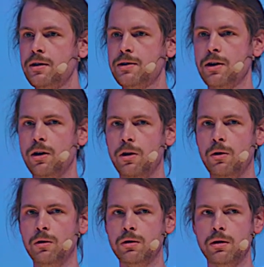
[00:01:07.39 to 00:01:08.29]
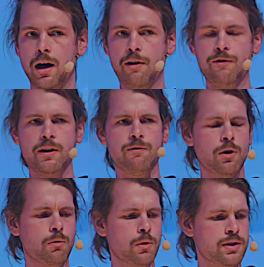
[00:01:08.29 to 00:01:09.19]
So I think
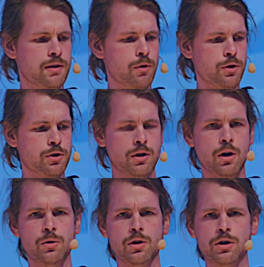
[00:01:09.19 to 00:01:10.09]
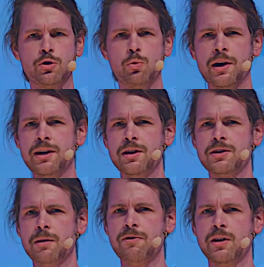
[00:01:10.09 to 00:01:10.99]
Flow was in version 0.20 or
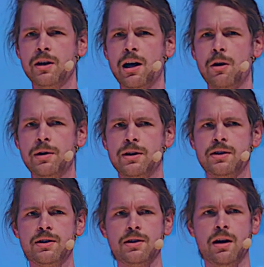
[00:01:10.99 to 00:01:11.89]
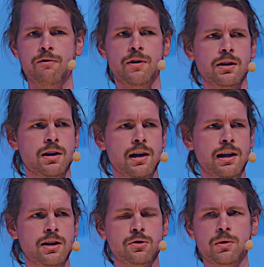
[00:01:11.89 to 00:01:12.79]
something, and now it's, I think the
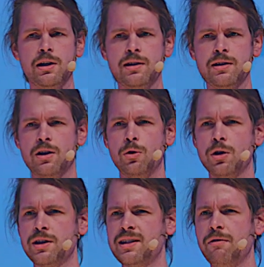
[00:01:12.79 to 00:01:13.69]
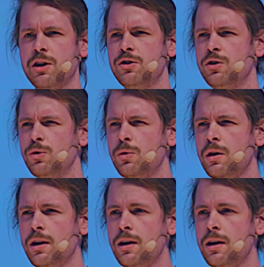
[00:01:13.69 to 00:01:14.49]
latest release is 0.72.